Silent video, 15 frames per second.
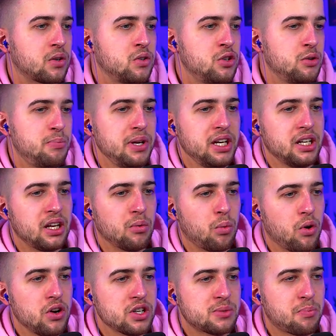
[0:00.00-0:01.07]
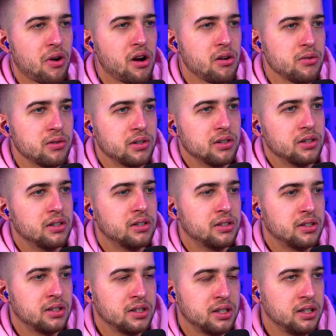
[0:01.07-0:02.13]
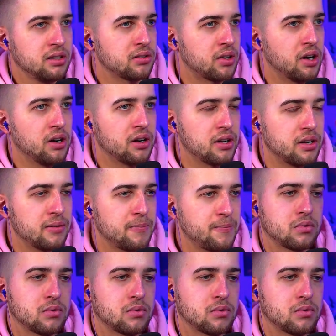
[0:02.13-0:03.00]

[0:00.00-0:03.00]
Could you be any worse, bro? Oh god.